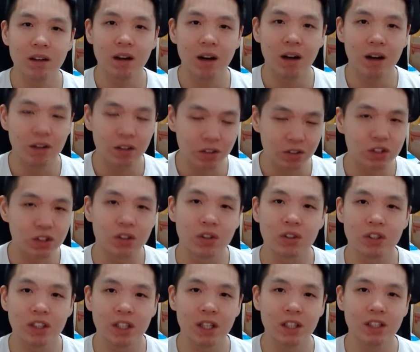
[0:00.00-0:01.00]
other
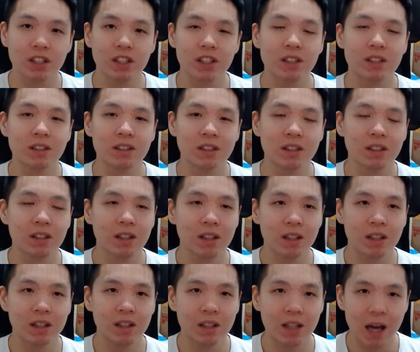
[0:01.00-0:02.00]
search engines
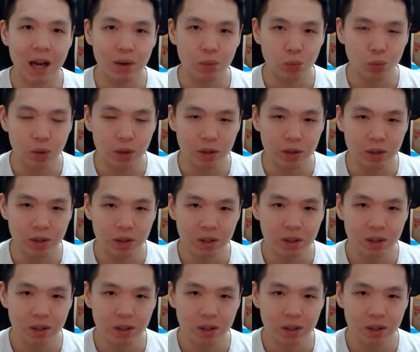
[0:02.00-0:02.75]
that would